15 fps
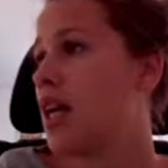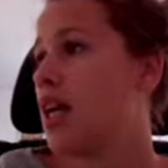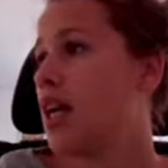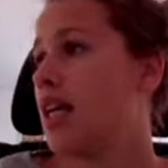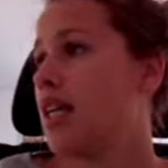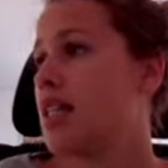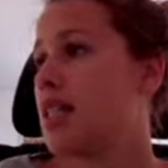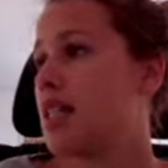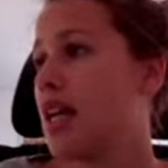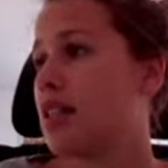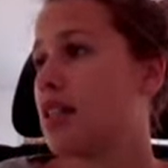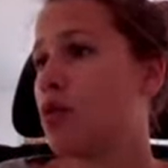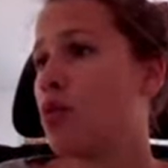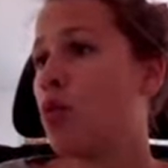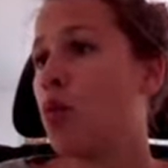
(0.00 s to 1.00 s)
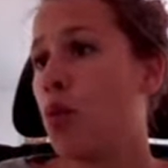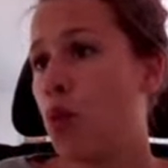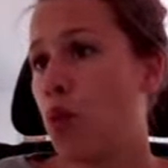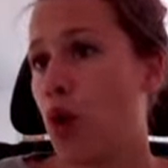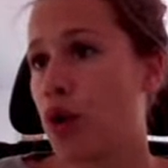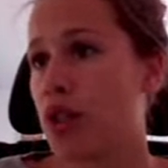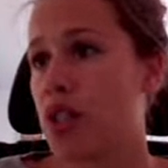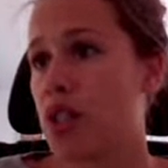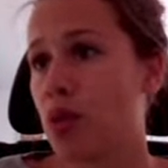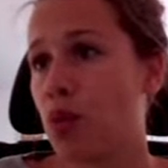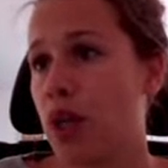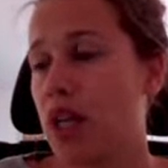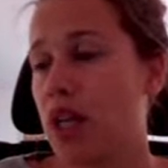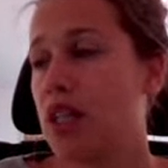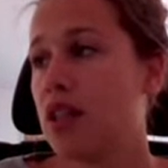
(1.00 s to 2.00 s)
is that once
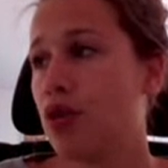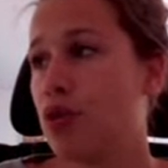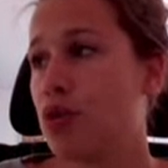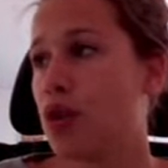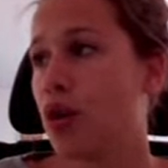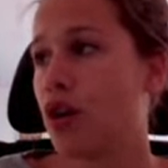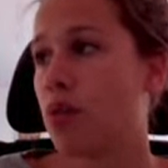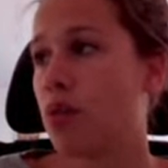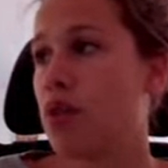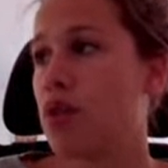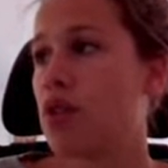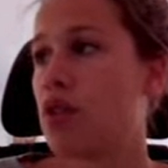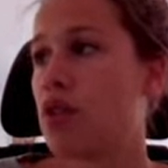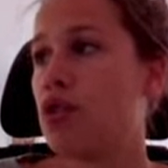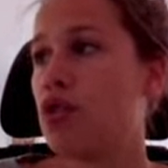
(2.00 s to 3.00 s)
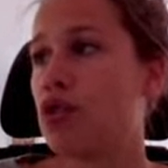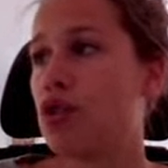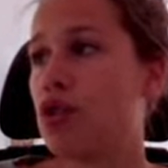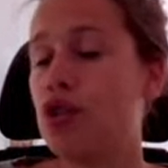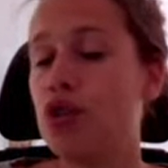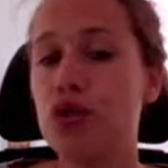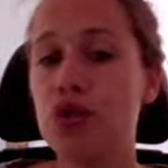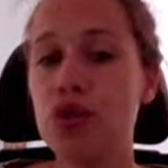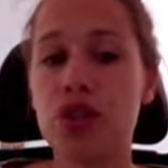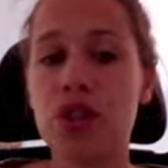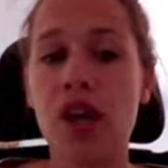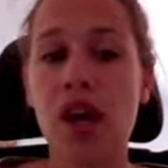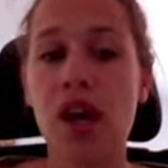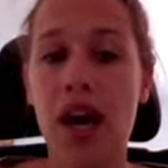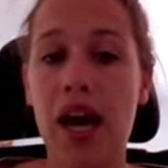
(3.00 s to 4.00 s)
within those documents, you could use
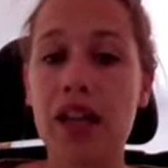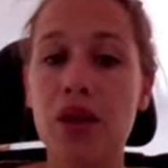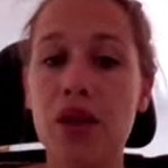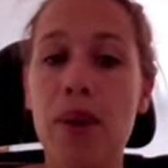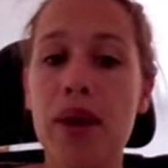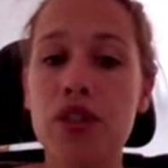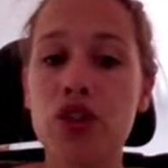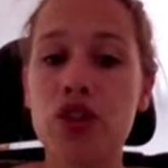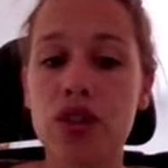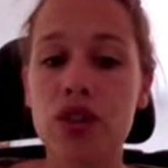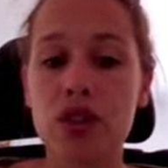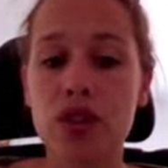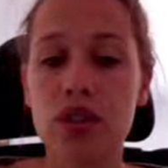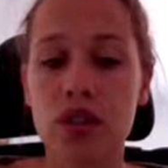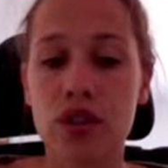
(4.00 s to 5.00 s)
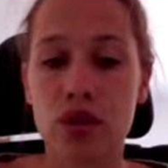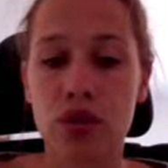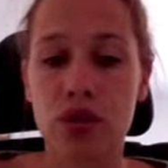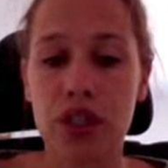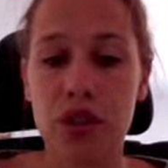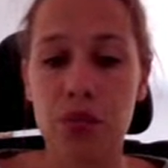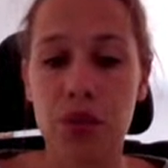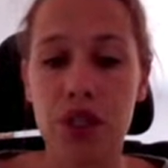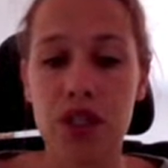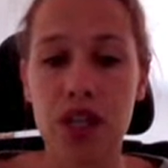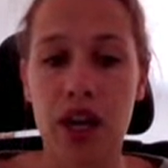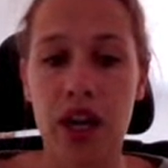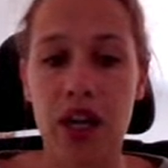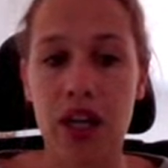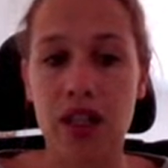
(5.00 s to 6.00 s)
@ mentions. So this means
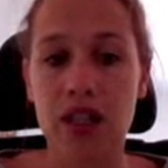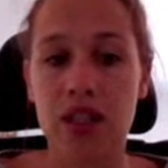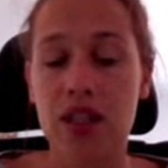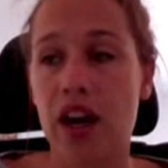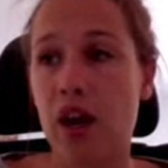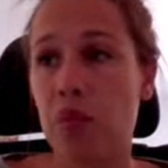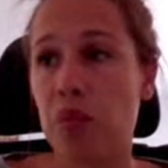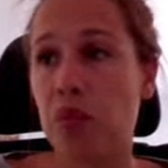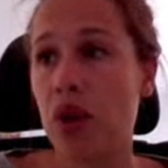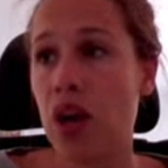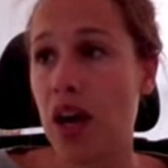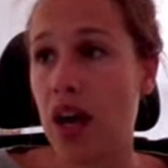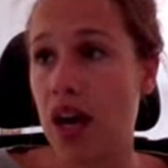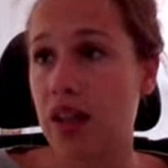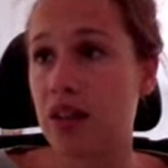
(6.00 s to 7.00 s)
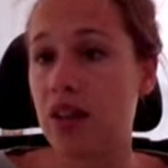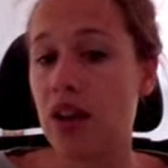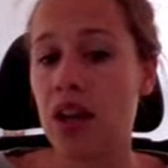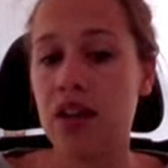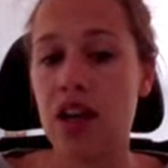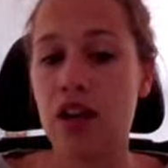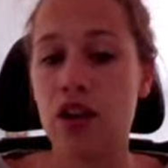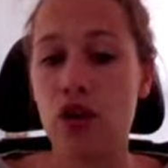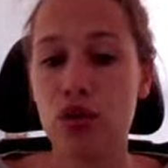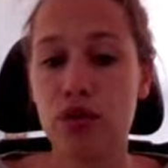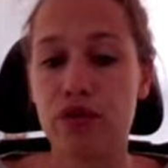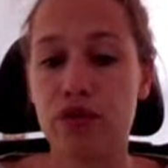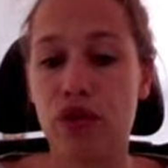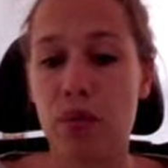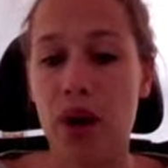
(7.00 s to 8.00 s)
I can type @ and then look
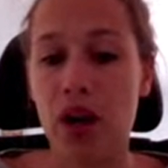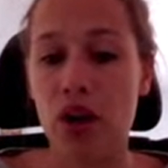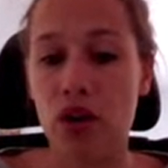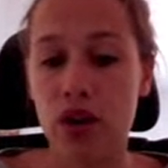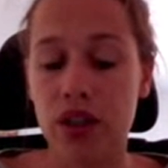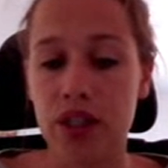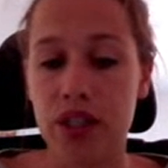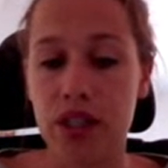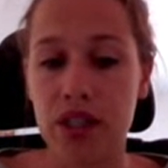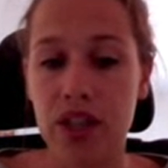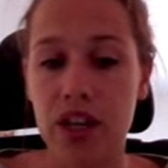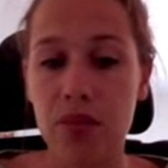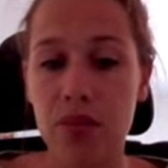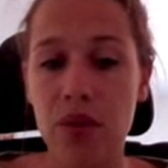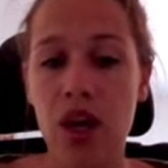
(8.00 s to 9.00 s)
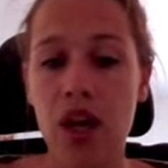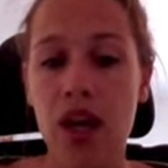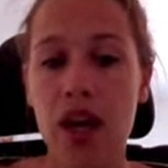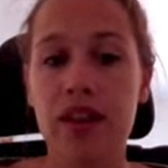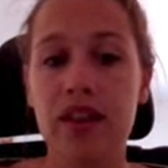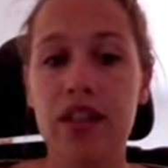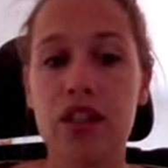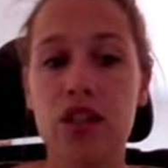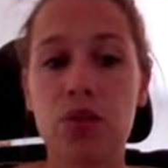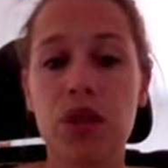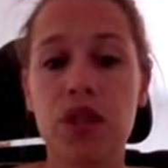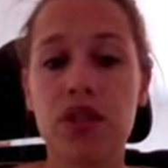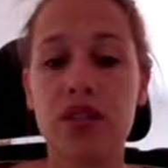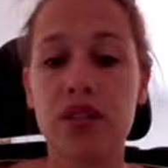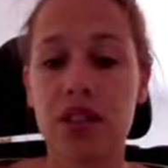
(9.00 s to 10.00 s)
for my colleague's name, and this
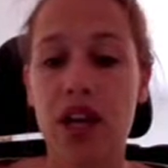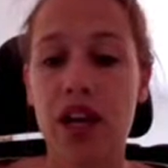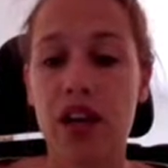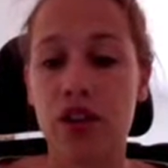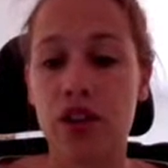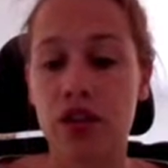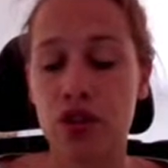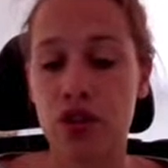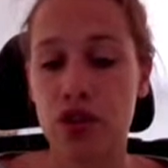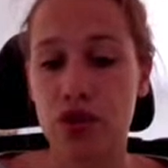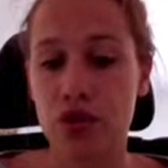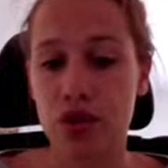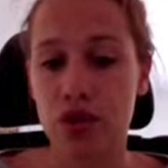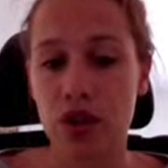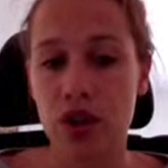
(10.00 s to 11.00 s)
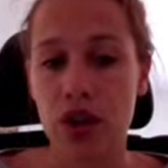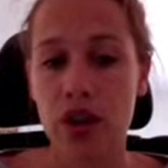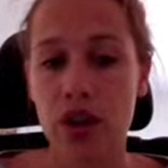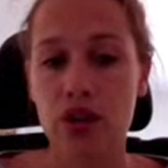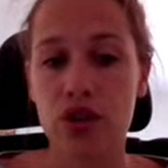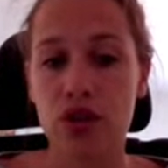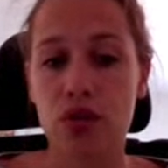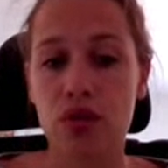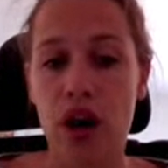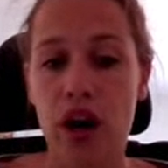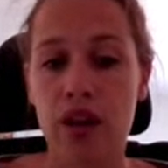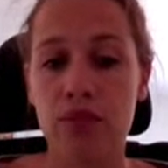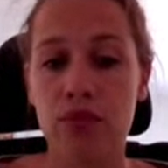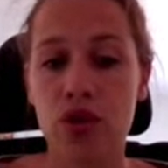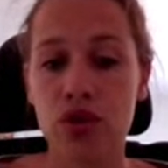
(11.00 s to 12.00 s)
will tag the user. So I
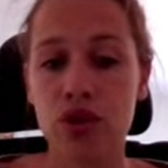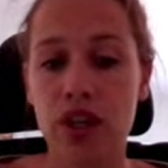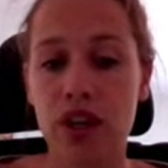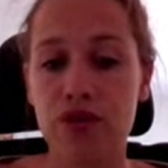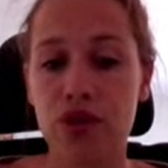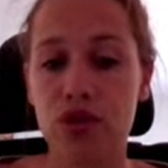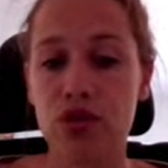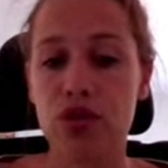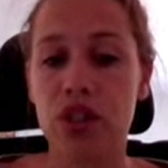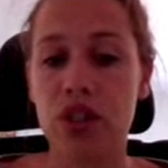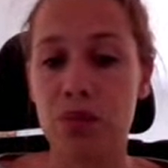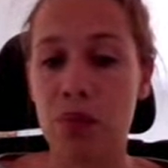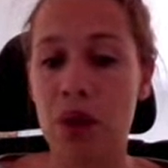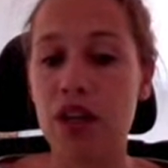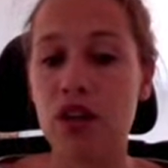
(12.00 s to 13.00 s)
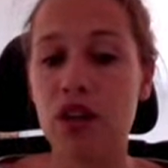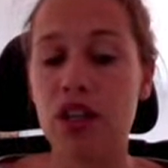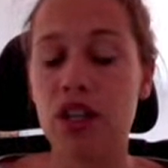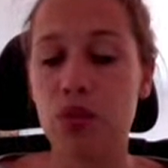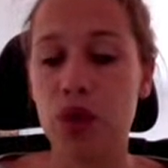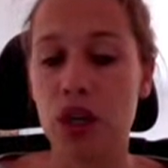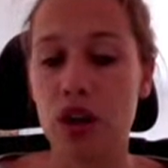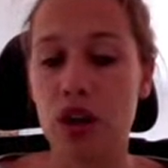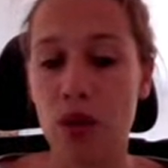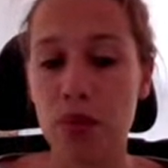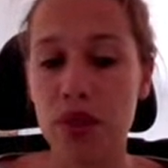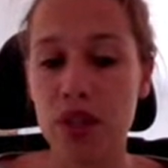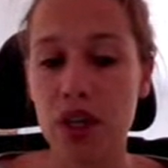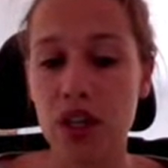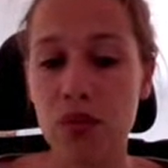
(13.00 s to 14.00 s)
don't have to do this manually with a
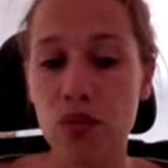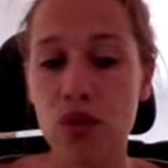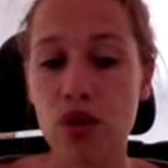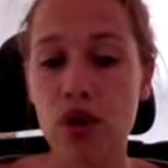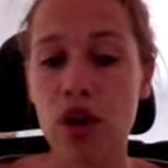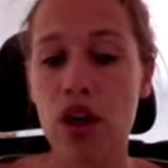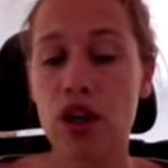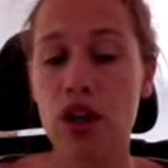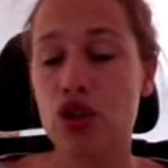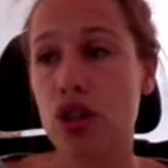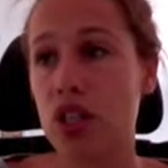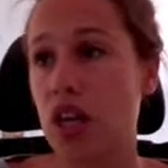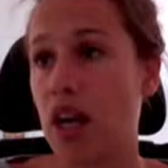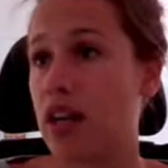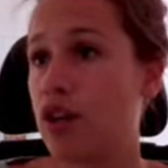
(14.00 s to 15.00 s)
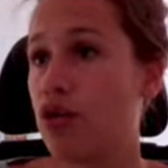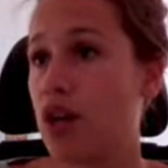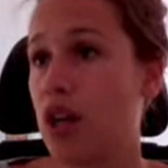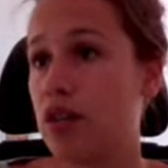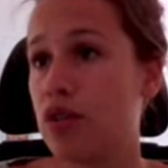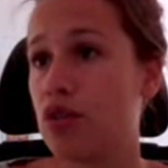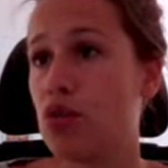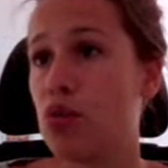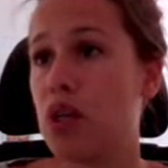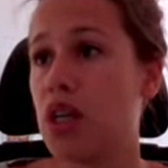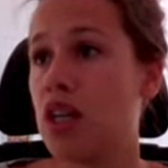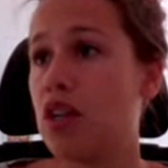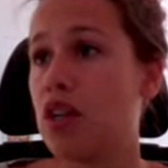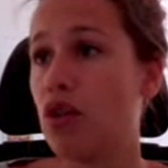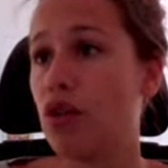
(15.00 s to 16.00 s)
comment anymore, just like you can do
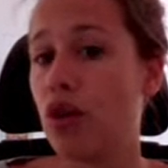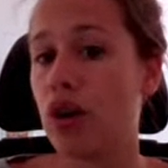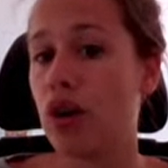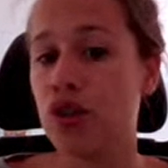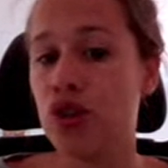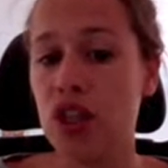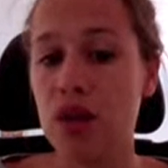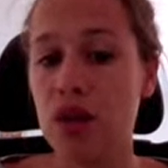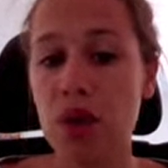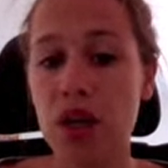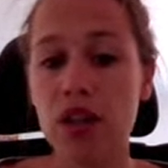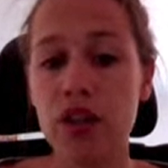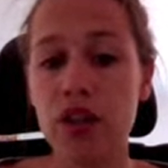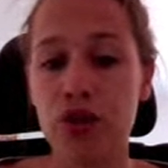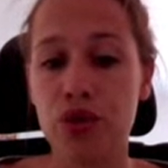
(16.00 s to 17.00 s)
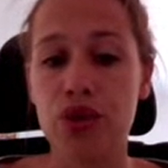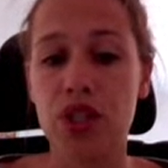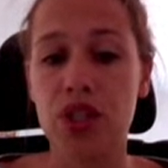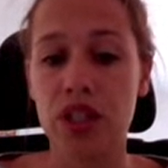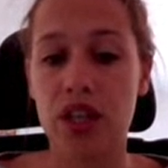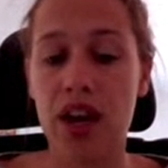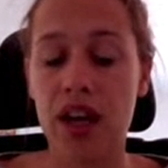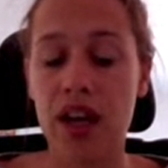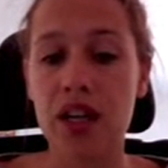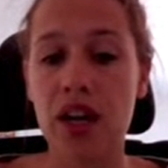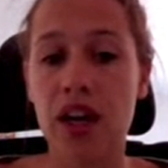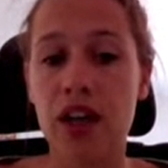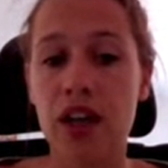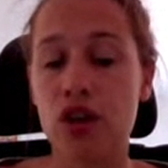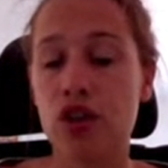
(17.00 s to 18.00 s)
within your Gmail using the @
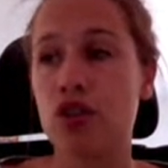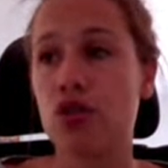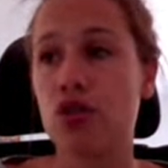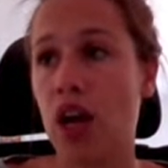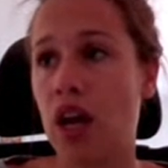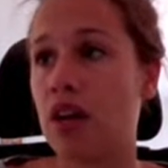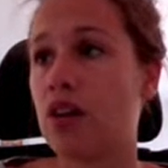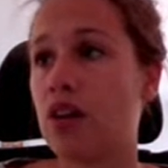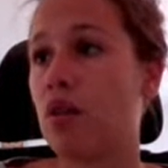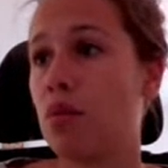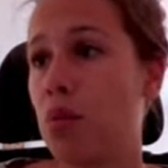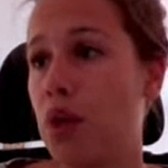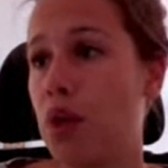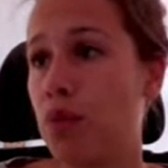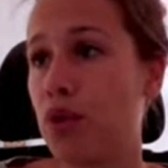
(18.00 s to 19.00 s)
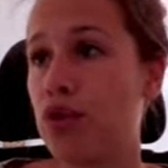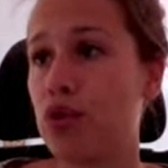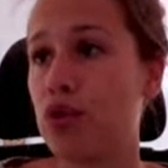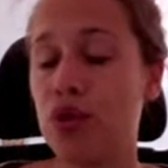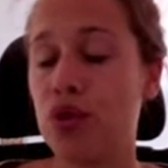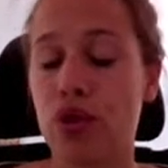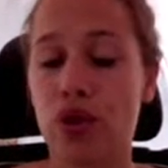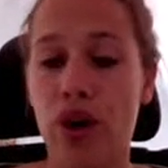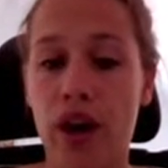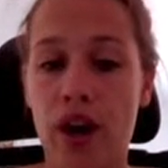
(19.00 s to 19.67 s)
icon to add people to your